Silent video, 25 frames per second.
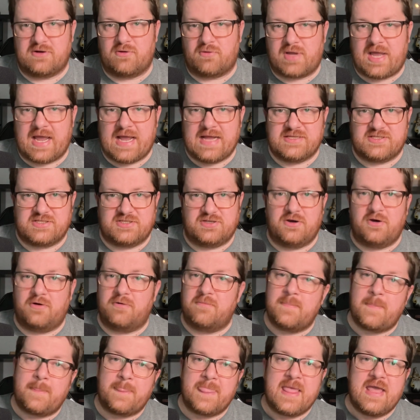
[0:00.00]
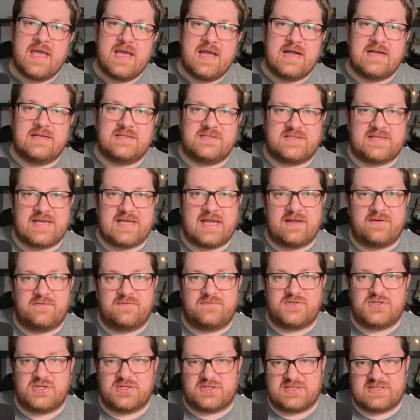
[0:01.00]
Okay, so instead of
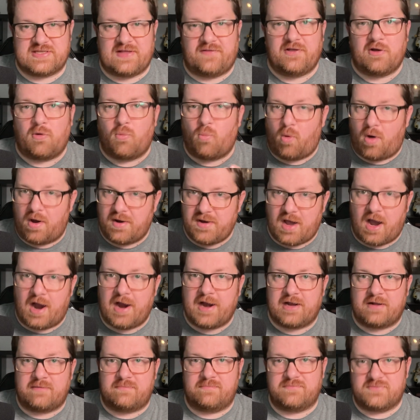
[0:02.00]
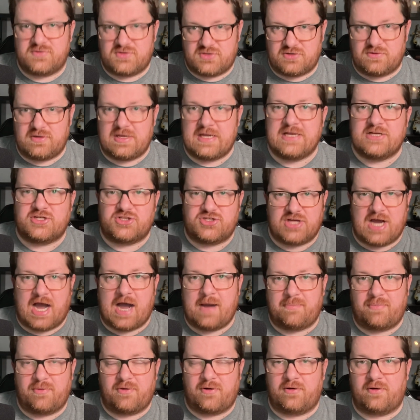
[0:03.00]
just selling one item to each
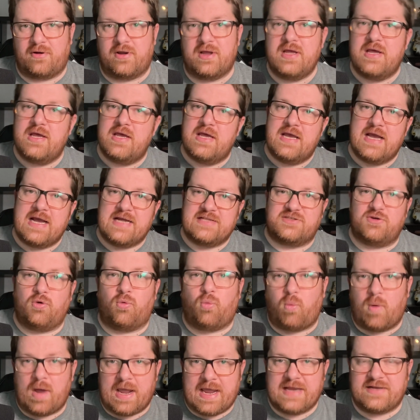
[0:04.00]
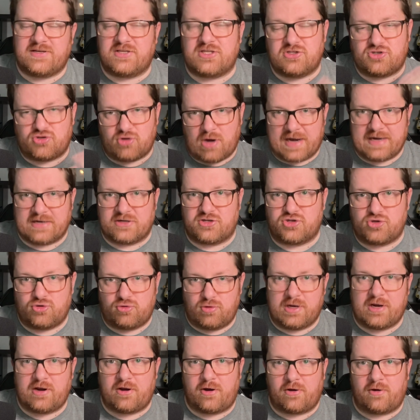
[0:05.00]
shopper, it's a way to try to
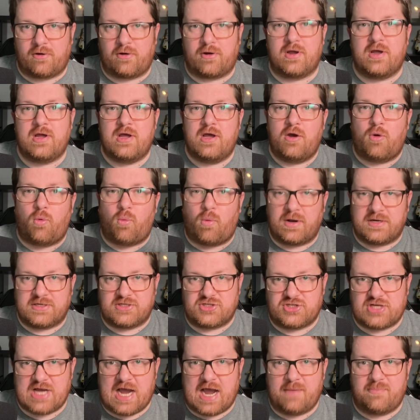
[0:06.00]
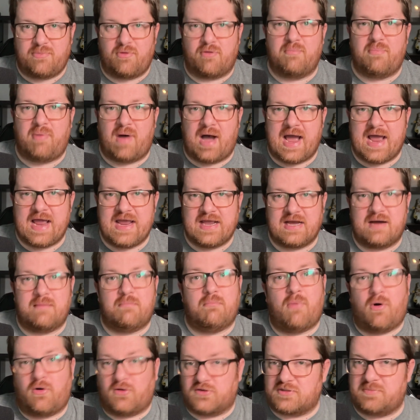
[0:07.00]
trigger one shopper buying
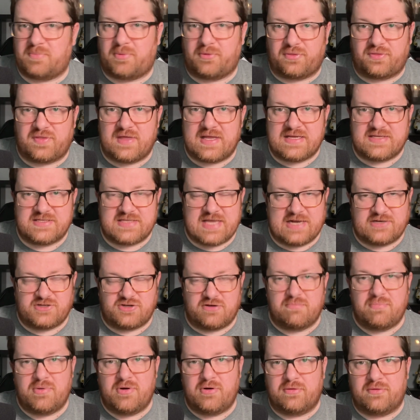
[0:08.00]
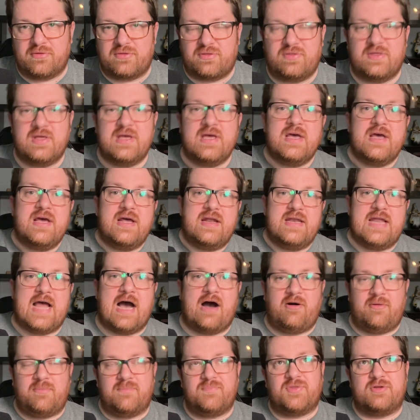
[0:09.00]
multiple things at your booth.
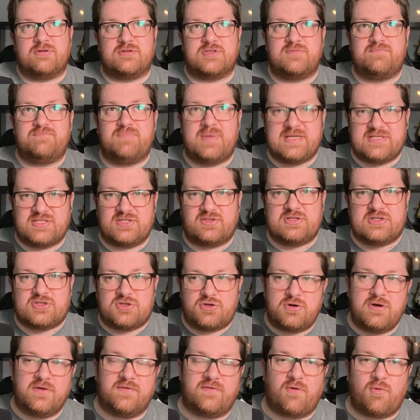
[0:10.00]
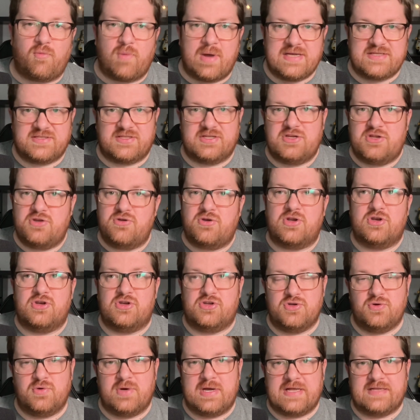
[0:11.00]
Now, there's basically two different ways that you can
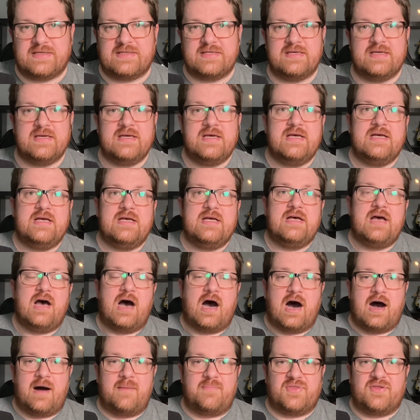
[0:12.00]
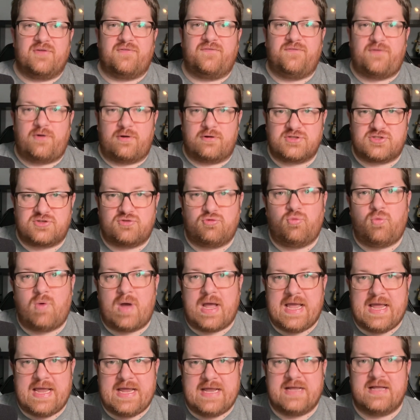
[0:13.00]
do it. The first
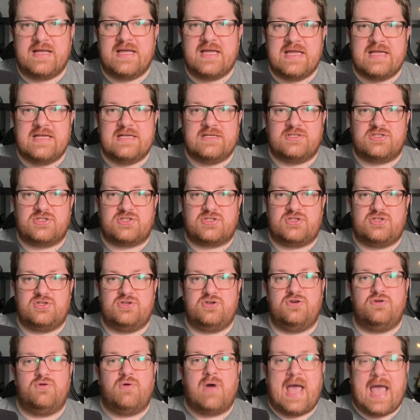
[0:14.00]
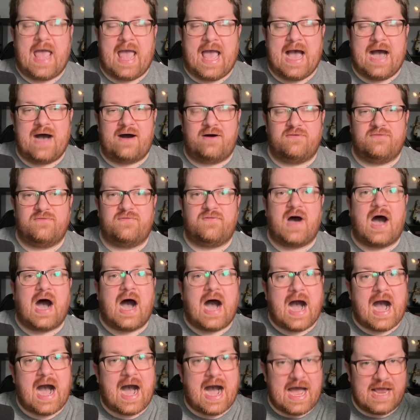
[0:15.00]
way is to have a
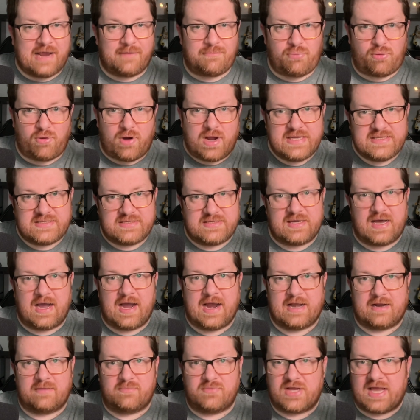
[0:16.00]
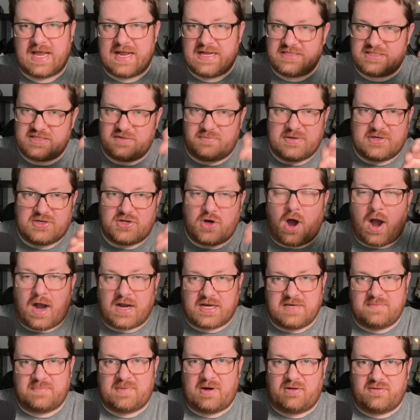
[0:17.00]
high priced item. Okay, so we
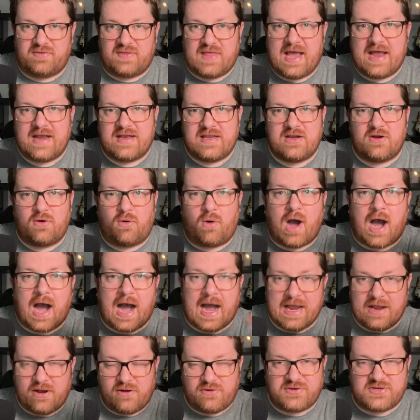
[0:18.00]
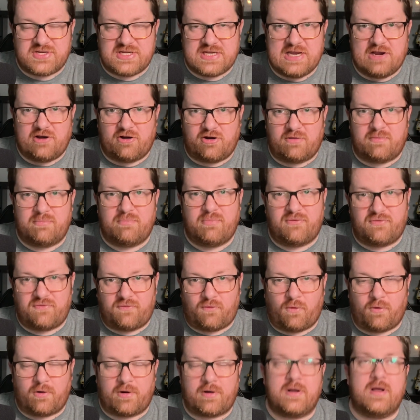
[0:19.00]
talked about that, higher tier
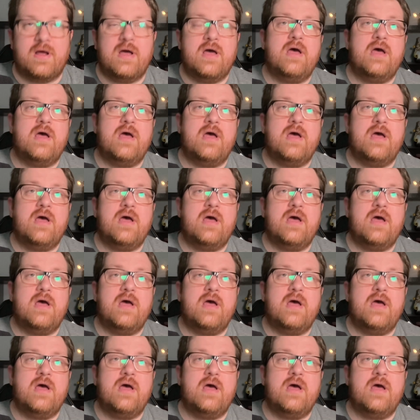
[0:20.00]
before.